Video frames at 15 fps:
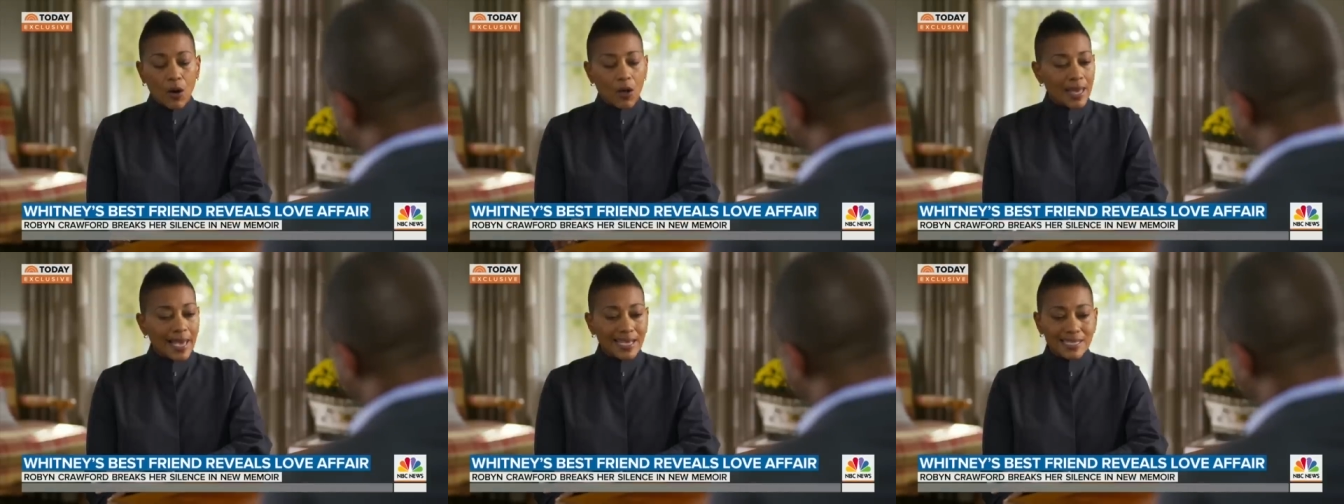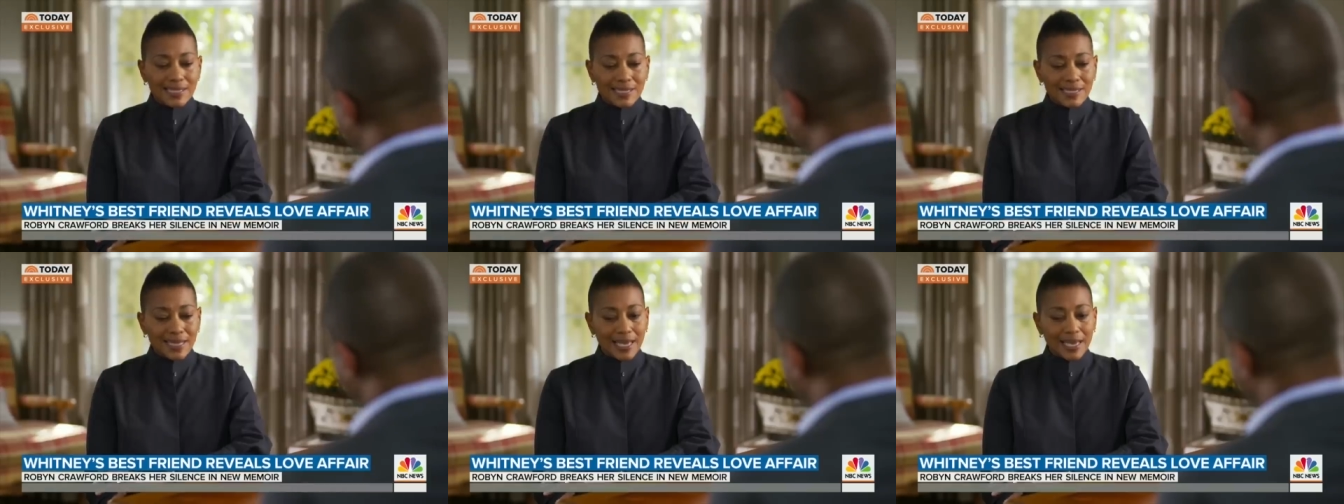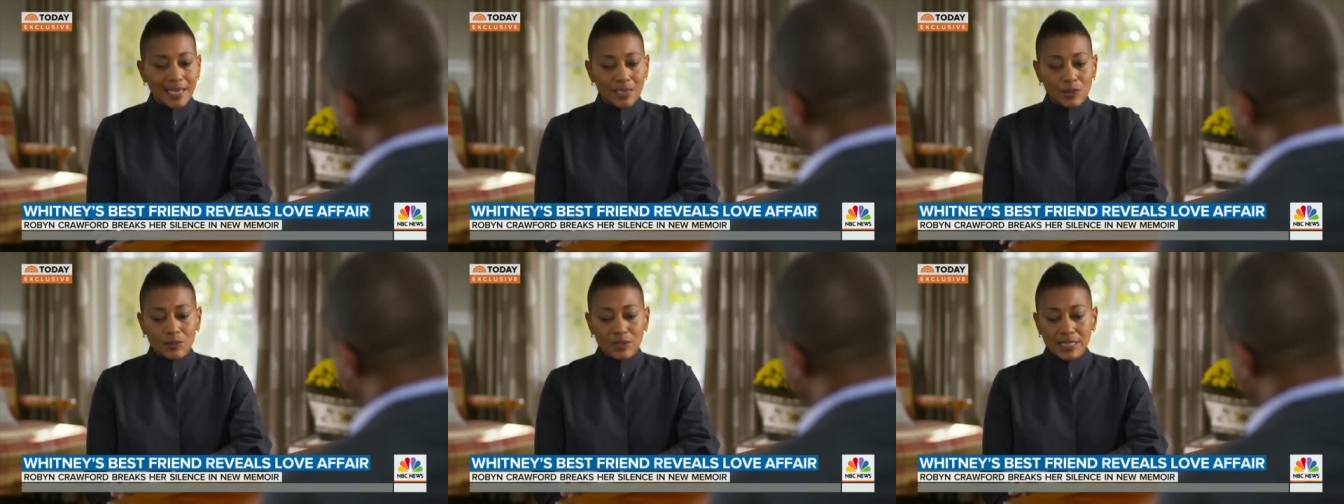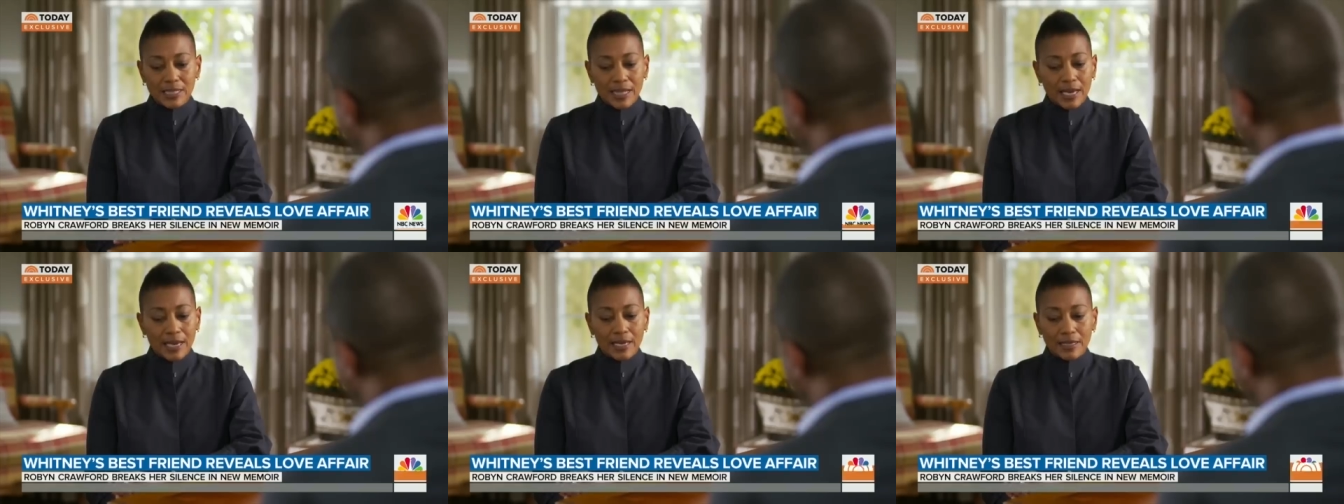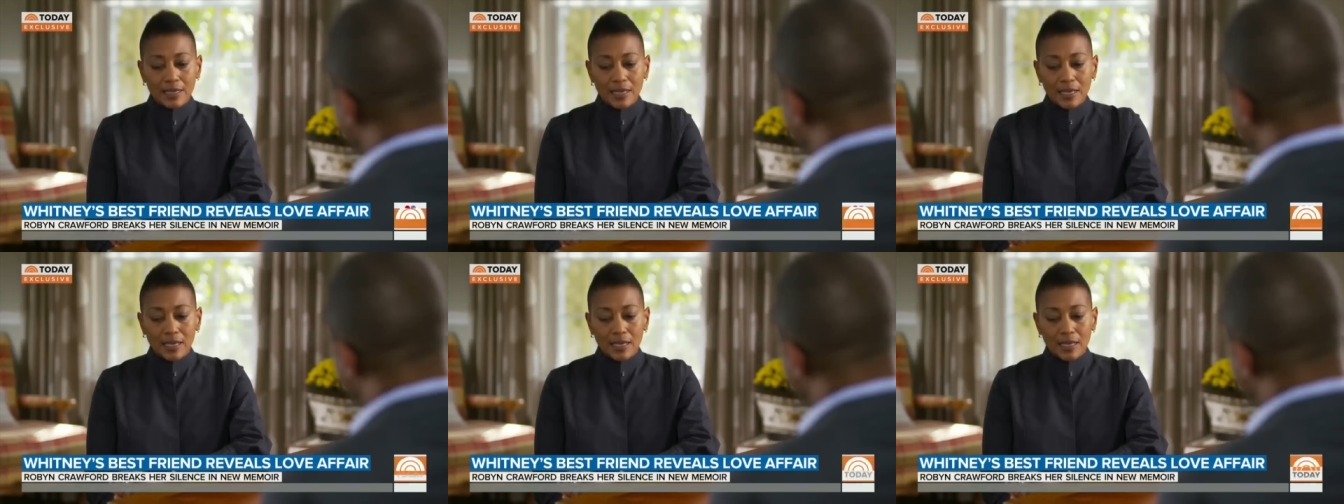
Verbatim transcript: all I can say is that